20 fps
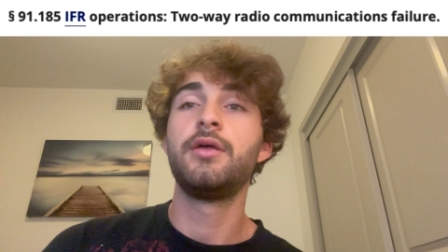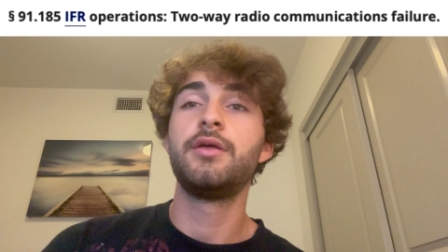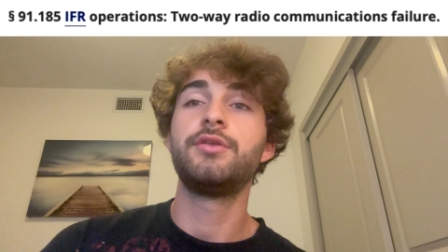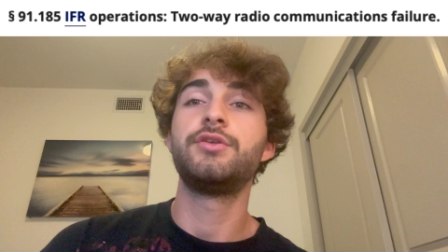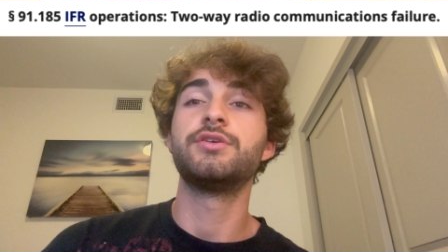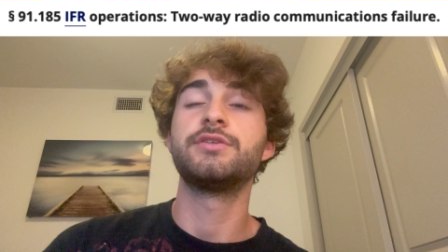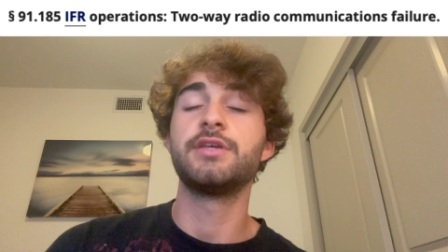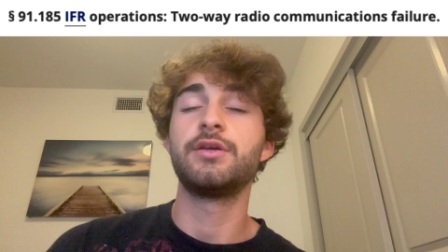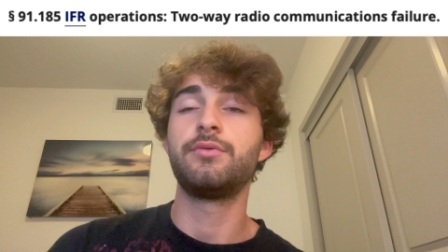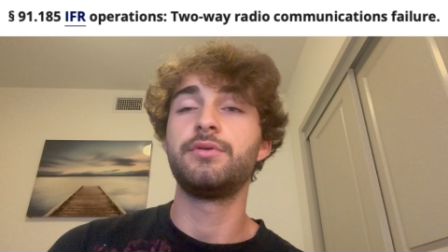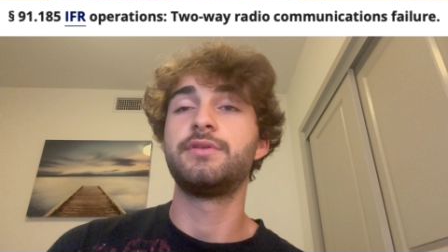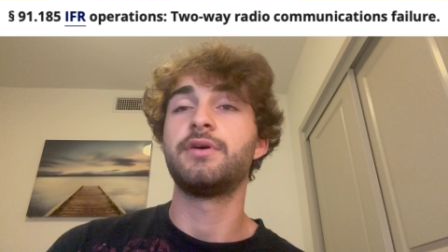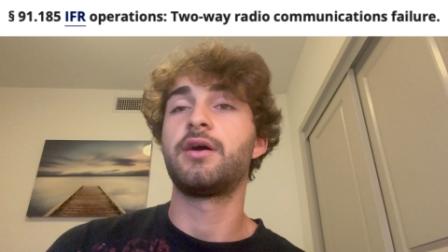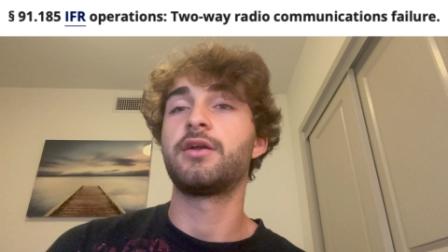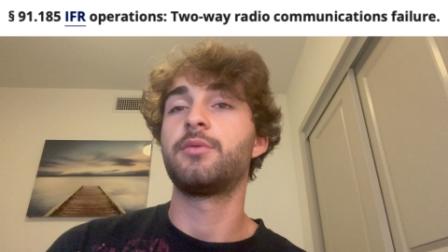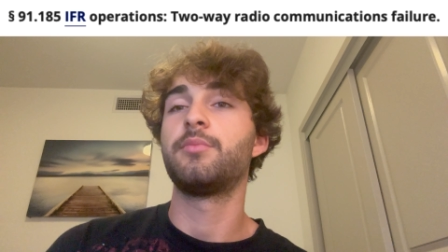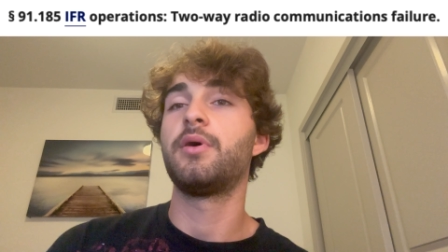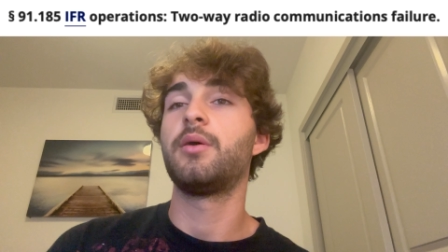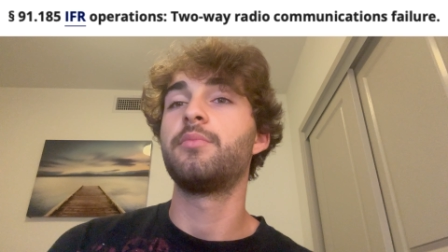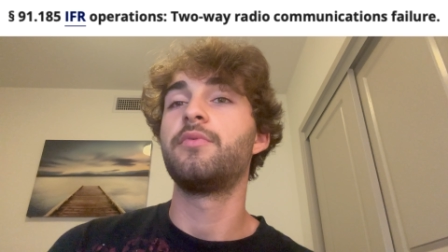just like we
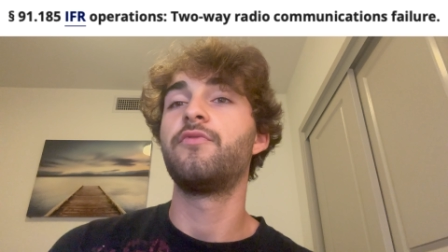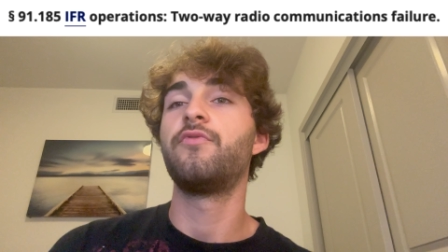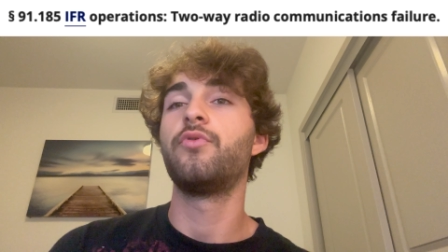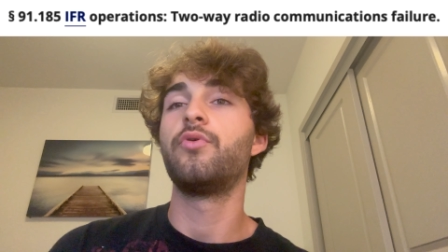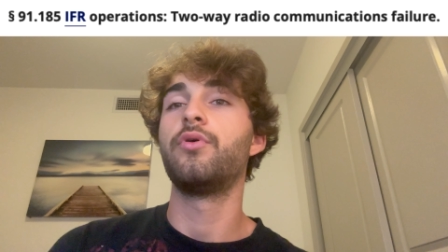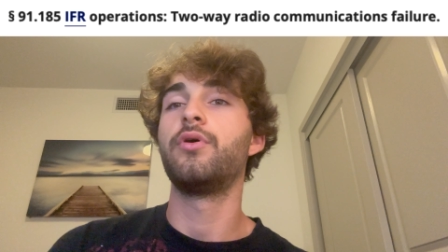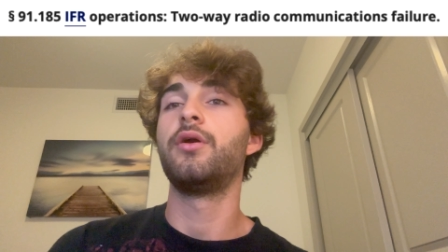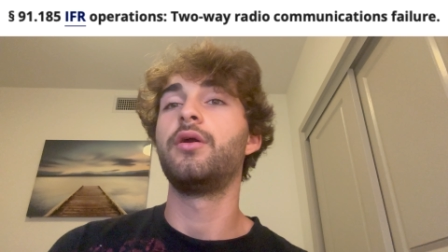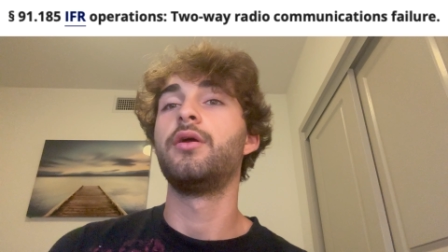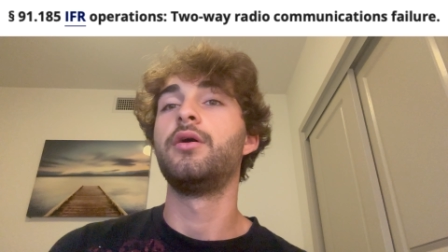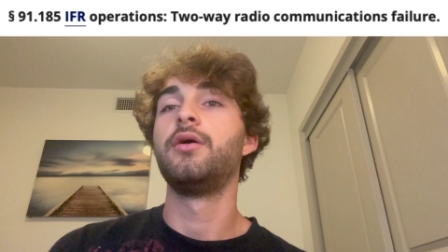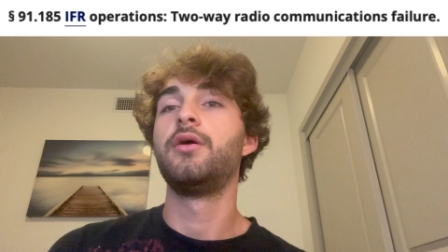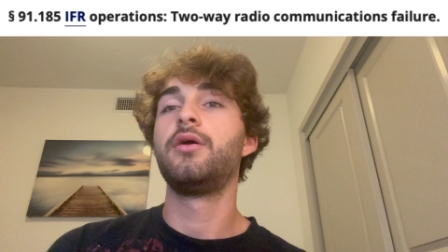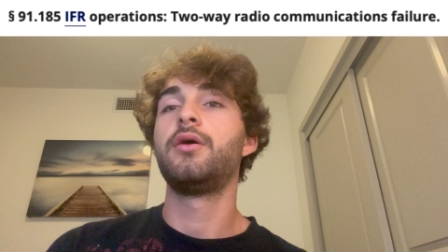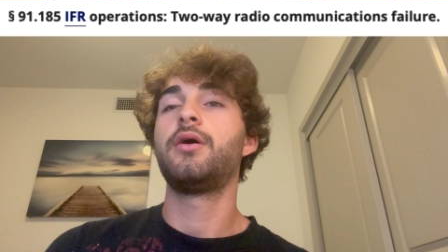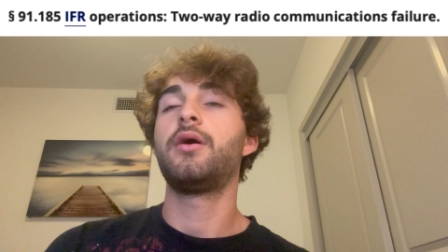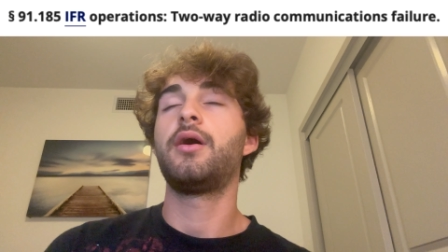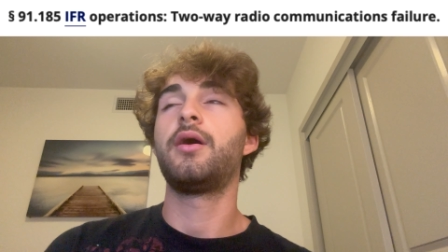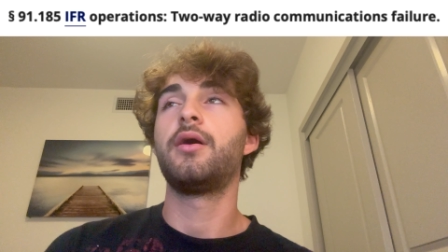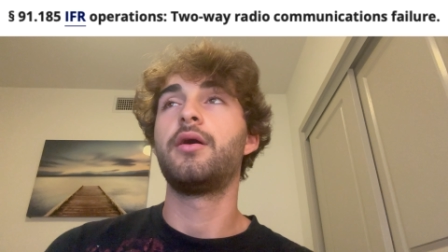talked about before,
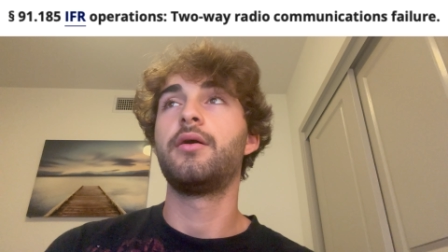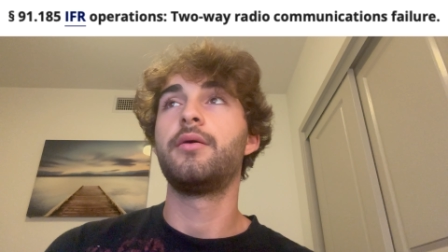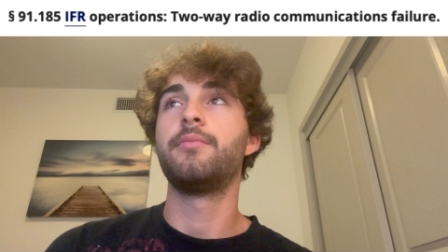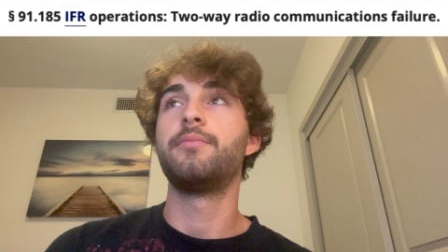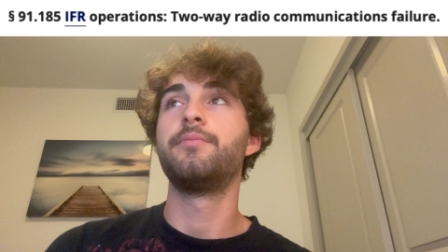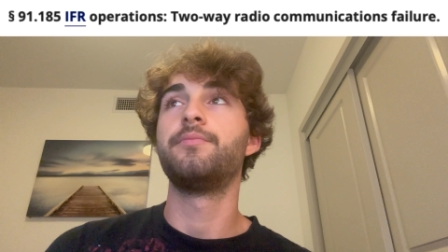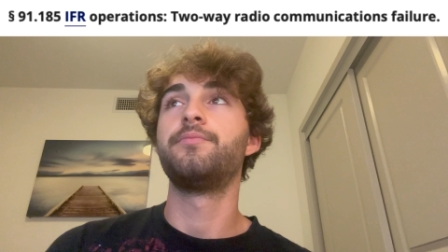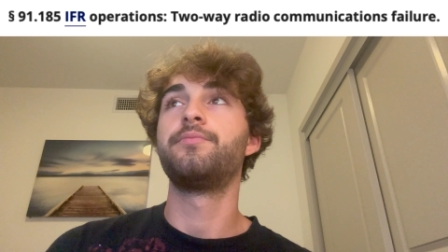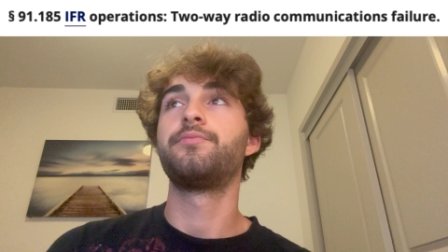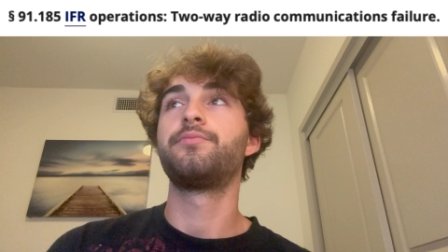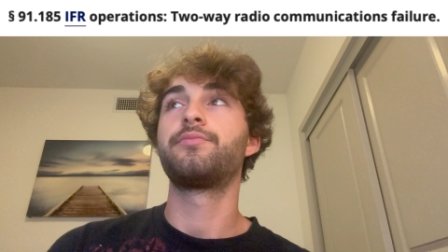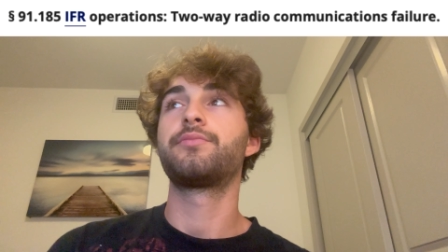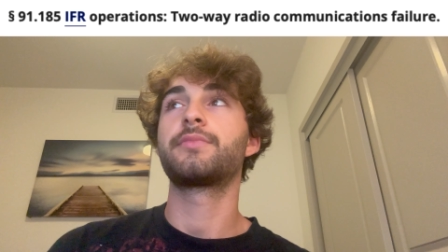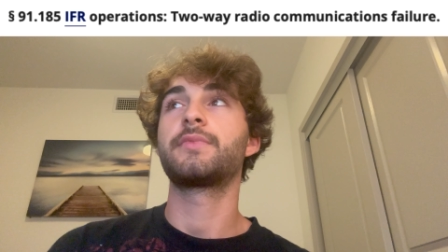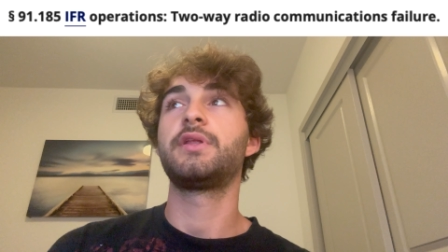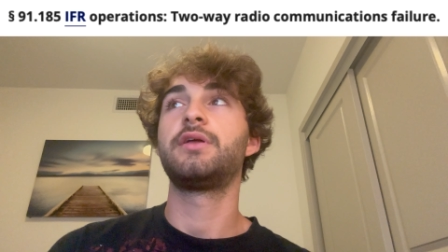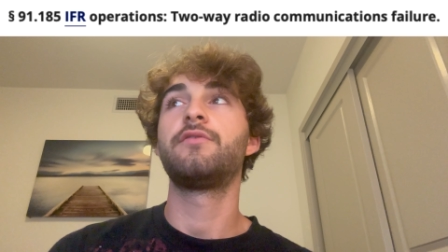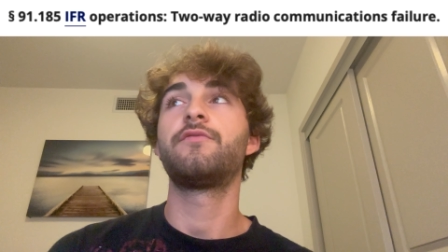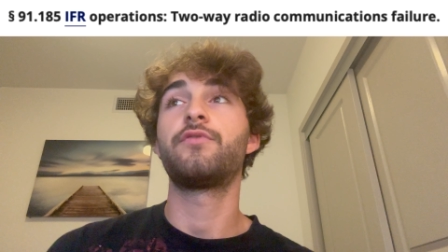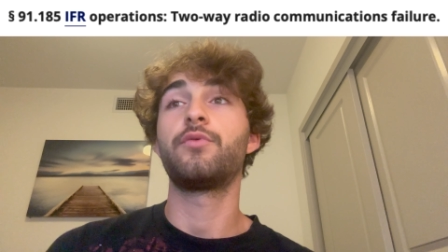
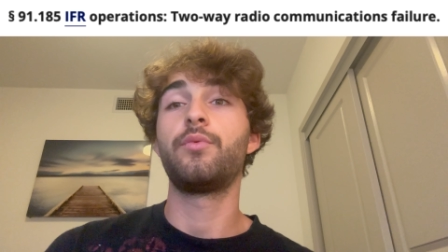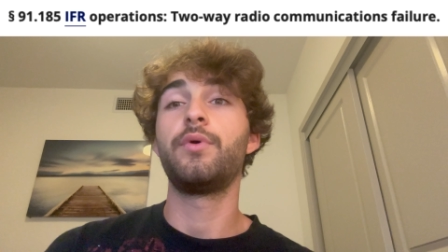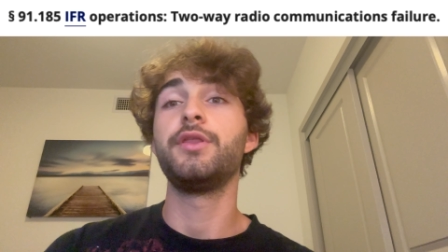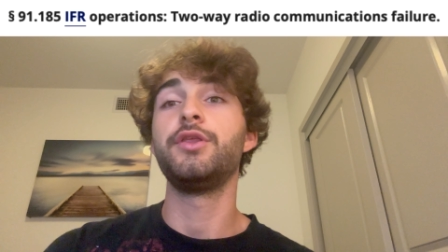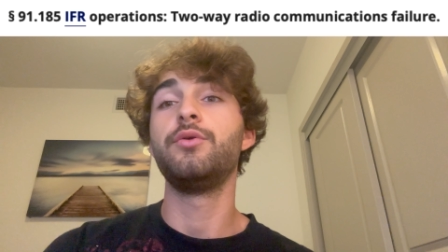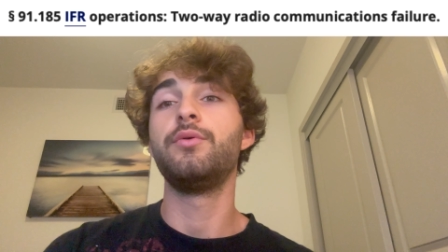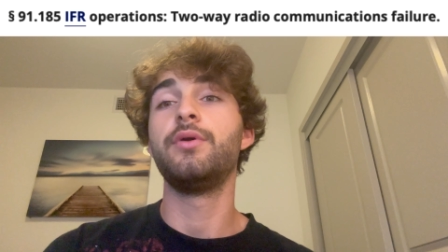for when you